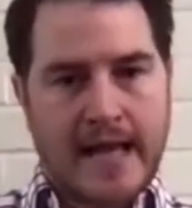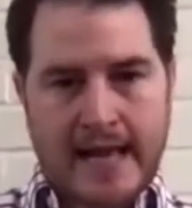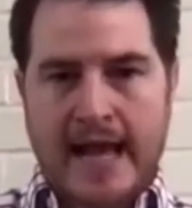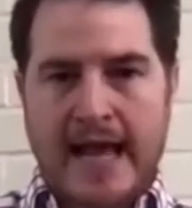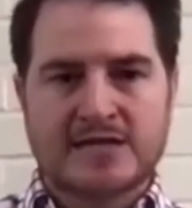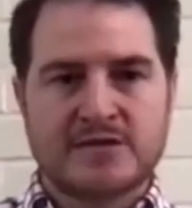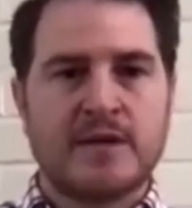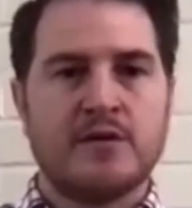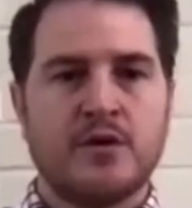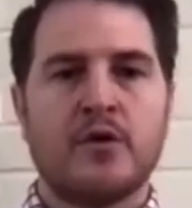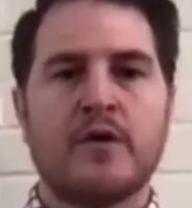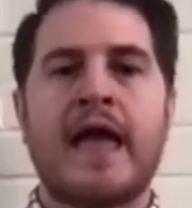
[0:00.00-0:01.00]
asked
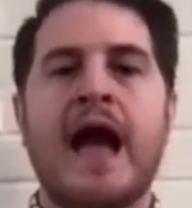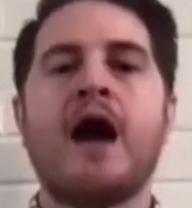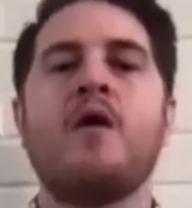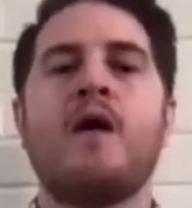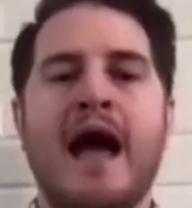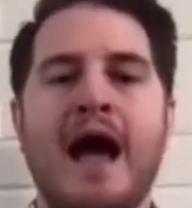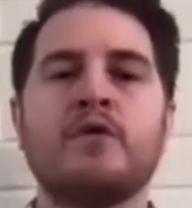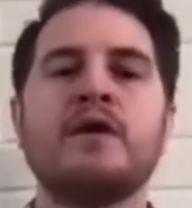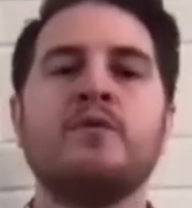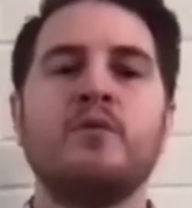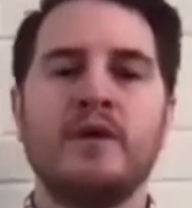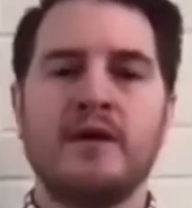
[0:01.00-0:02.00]
me, okay, how
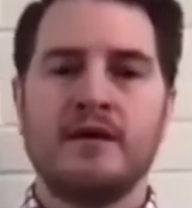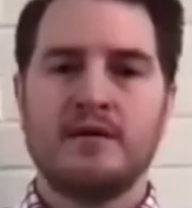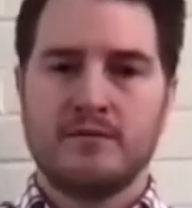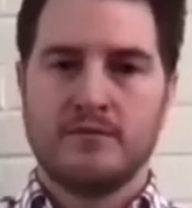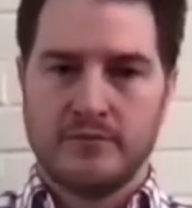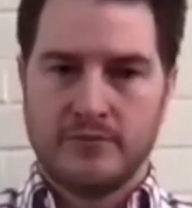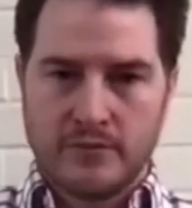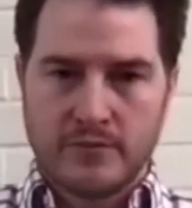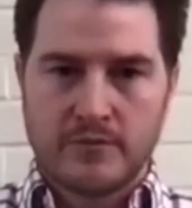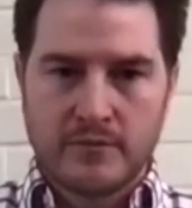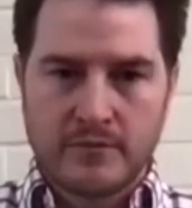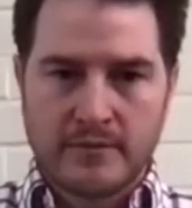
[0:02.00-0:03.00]
can we
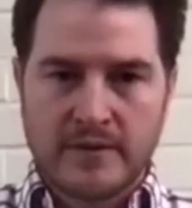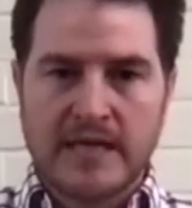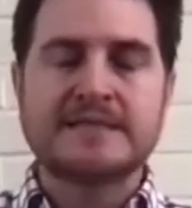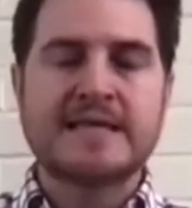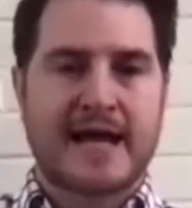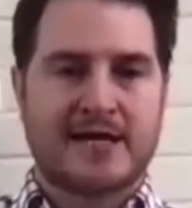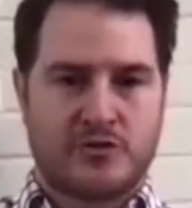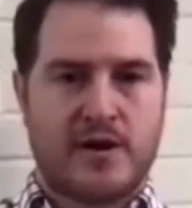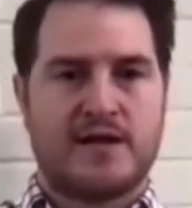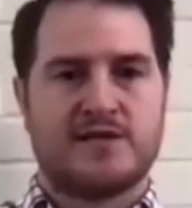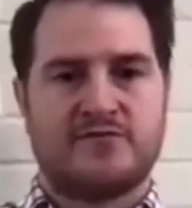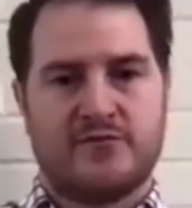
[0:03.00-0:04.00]
get tax
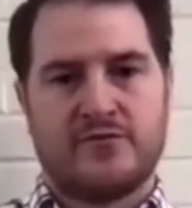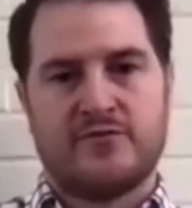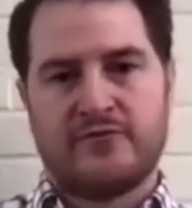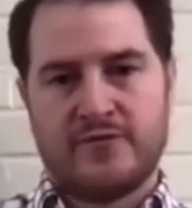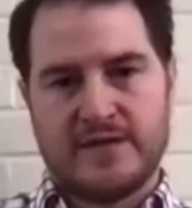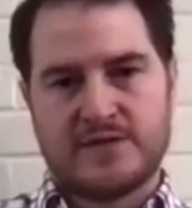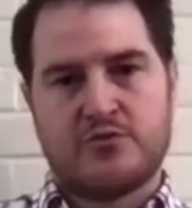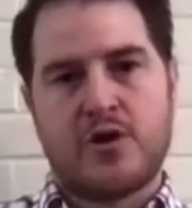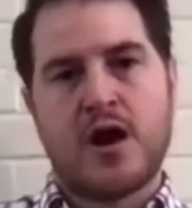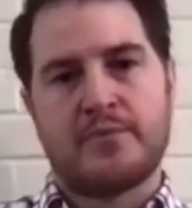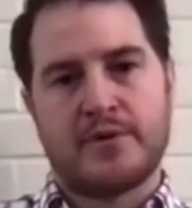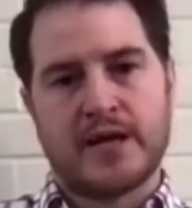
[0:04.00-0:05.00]
credits for this
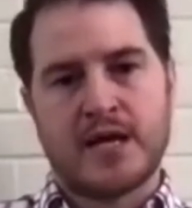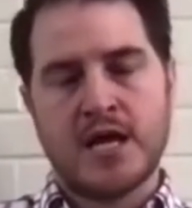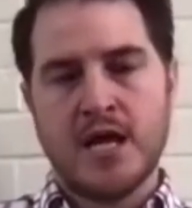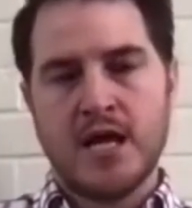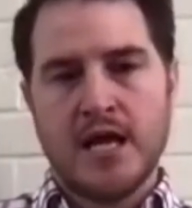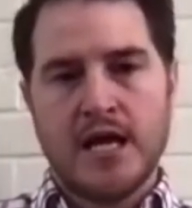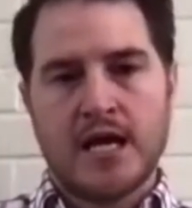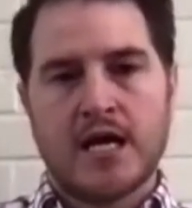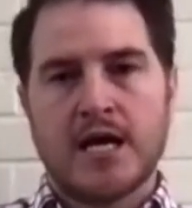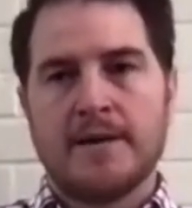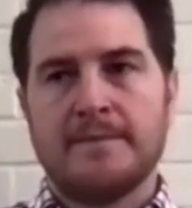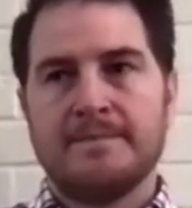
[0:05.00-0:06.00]
property?
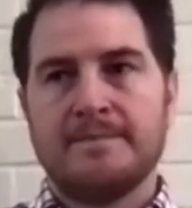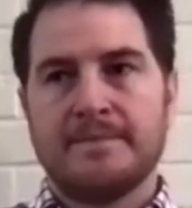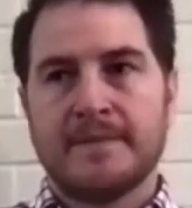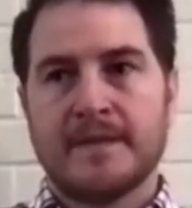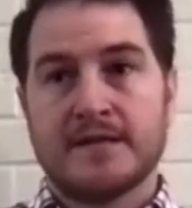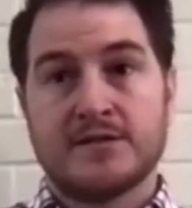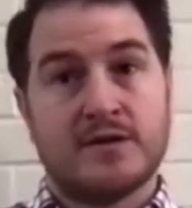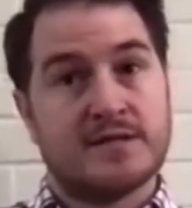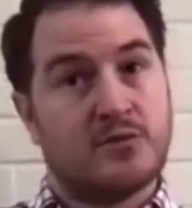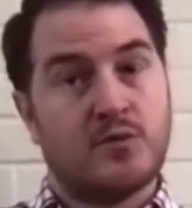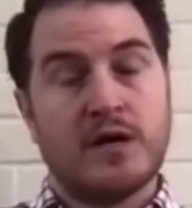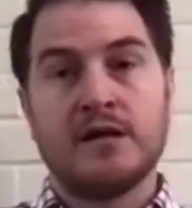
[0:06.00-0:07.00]
And so I
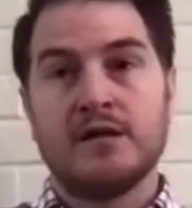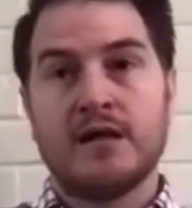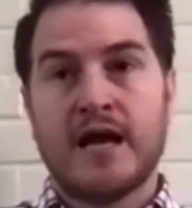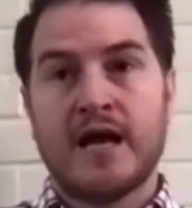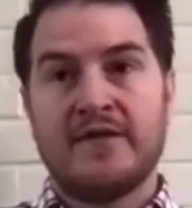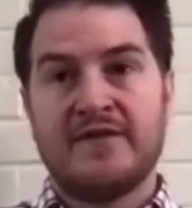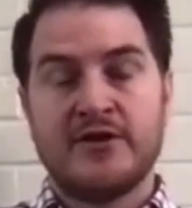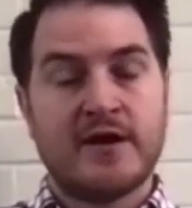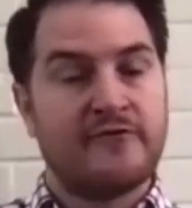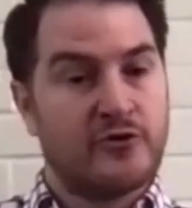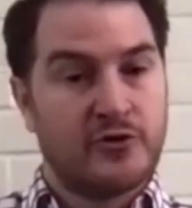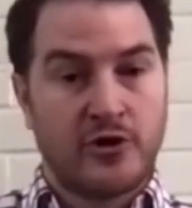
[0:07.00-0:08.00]
said, well, I think you
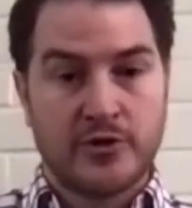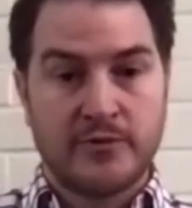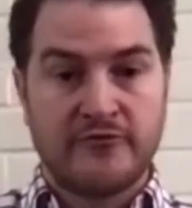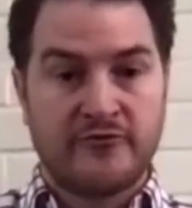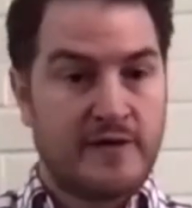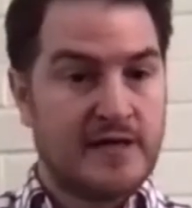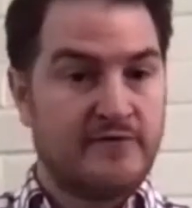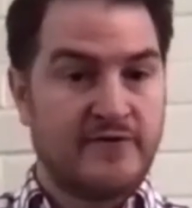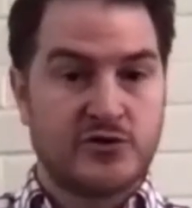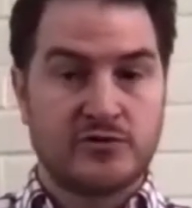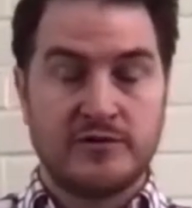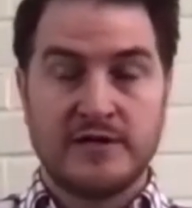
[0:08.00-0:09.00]
have a good argument for an
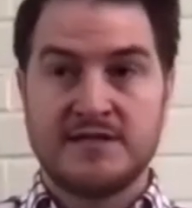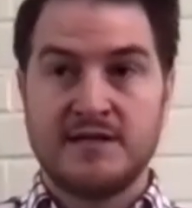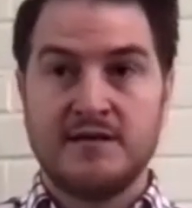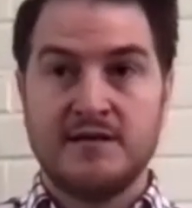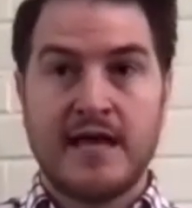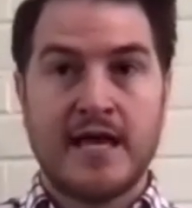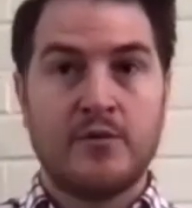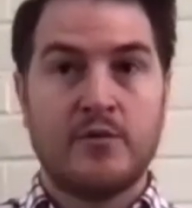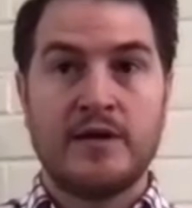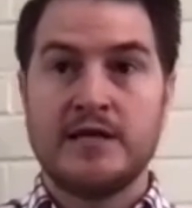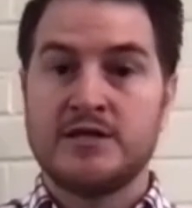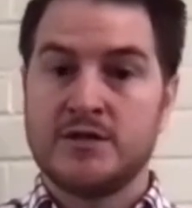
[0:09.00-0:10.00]
individual listing, and
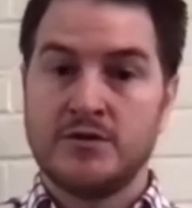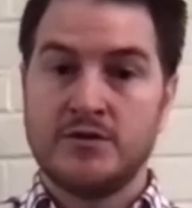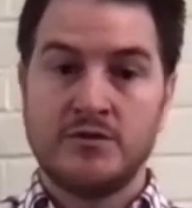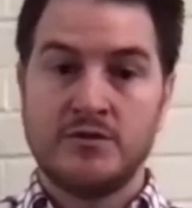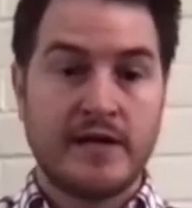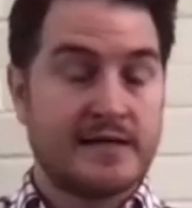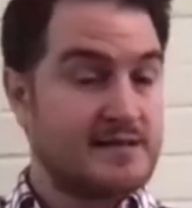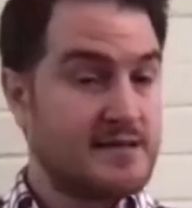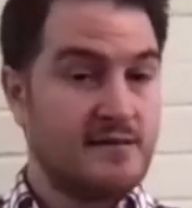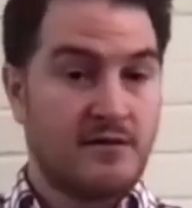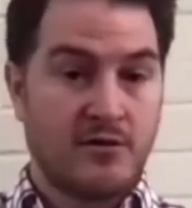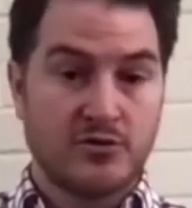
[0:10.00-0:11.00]
we need to
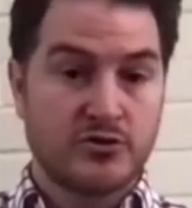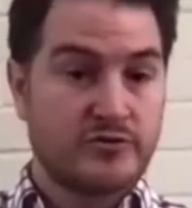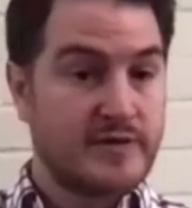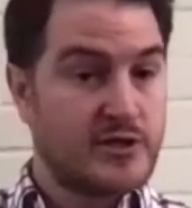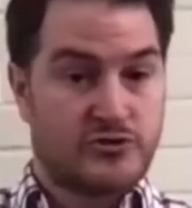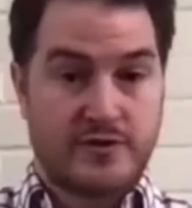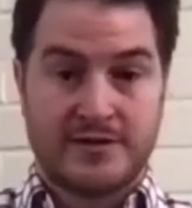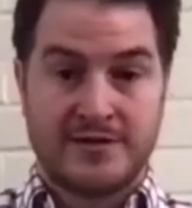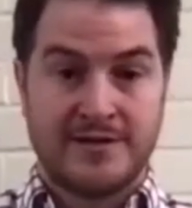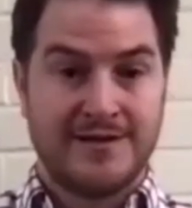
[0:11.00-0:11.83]
extend the cultural district.